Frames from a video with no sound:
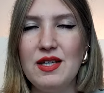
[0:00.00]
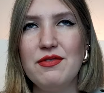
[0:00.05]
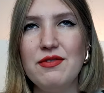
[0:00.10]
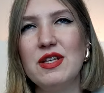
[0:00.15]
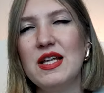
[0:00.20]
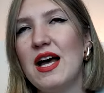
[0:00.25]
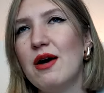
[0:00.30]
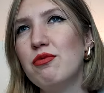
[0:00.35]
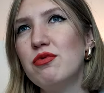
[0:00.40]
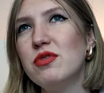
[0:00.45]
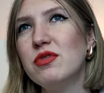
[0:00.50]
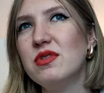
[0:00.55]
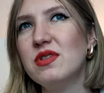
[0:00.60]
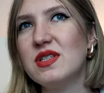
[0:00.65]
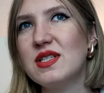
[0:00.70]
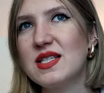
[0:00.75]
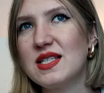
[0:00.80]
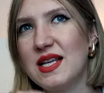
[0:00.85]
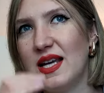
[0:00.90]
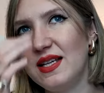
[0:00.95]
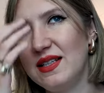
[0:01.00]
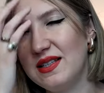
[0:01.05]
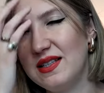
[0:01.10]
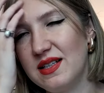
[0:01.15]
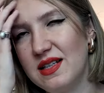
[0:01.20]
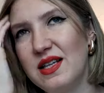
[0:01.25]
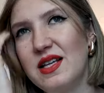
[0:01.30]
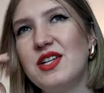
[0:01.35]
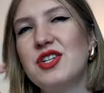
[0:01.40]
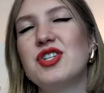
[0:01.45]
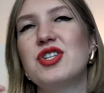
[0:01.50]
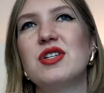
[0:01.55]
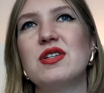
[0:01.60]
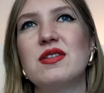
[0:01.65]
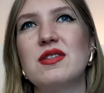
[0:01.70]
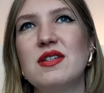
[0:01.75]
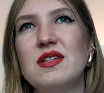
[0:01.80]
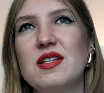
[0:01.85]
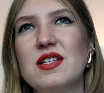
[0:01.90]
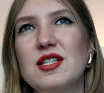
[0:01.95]
I wouldn't say
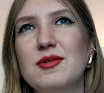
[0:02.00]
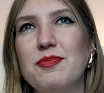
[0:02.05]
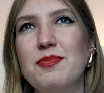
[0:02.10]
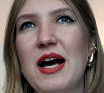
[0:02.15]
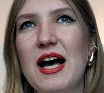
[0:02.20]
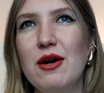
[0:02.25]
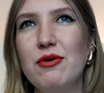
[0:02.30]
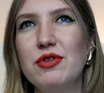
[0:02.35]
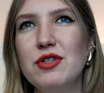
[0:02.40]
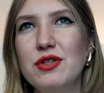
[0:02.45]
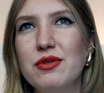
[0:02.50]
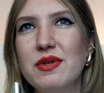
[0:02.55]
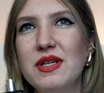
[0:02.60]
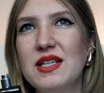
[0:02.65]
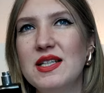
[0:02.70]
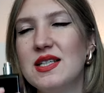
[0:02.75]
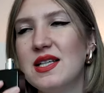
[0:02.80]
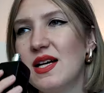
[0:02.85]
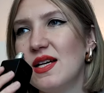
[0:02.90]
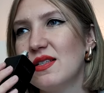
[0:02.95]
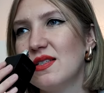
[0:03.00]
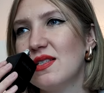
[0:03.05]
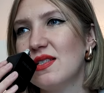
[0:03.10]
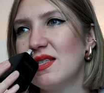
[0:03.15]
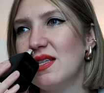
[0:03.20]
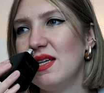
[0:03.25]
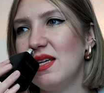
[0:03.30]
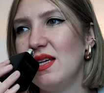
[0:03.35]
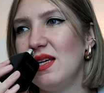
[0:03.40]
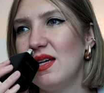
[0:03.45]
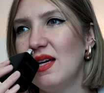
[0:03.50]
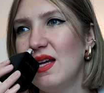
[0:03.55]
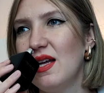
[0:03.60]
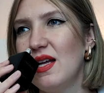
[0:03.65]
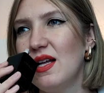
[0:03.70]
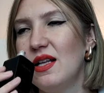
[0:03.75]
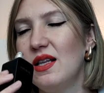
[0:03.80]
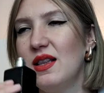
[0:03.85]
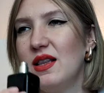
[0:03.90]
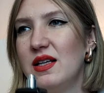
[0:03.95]
delicious. It is powdery, dusty,
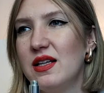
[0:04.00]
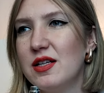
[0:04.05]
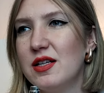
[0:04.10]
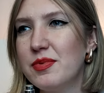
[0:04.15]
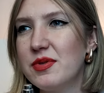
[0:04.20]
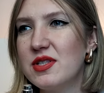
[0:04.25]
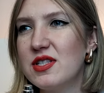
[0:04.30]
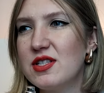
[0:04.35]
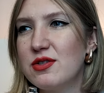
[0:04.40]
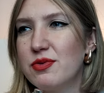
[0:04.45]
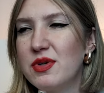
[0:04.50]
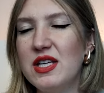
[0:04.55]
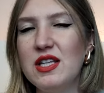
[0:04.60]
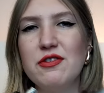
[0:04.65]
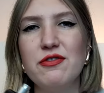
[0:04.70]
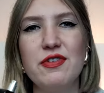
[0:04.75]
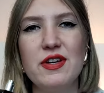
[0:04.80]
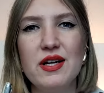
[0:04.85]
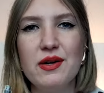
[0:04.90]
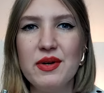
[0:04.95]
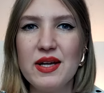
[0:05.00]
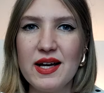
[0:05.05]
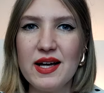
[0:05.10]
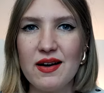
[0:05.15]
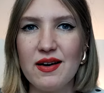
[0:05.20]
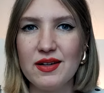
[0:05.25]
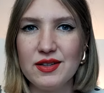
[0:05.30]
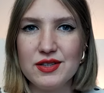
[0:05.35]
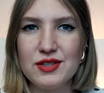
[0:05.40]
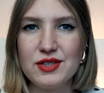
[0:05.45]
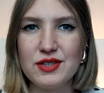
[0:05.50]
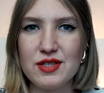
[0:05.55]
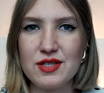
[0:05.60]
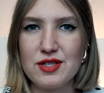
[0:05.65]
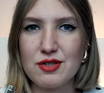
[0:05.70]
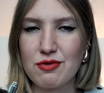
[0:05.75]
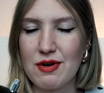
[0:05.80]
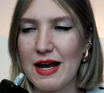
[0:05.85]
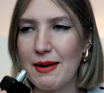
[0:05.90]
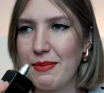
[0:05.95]
little bit sweet, very hard to
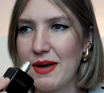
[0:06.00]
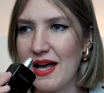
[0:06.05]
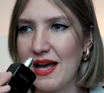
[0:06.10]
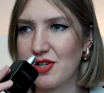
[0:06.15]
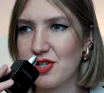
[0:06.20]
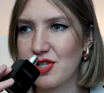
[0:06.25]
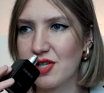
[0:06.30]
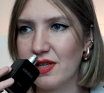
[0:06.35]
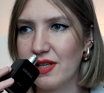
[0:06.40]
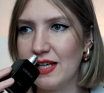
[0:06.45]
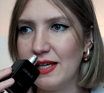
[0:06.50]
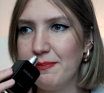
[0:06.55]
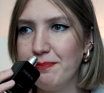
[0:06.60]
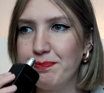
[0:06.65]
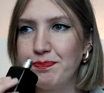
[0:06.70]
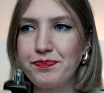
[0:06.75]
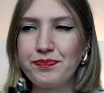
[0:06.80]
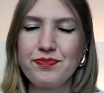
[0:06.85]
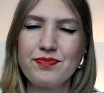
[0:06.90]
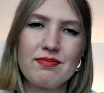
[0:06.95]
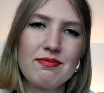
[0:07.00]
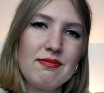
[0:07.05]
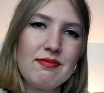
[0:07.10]
describe actually,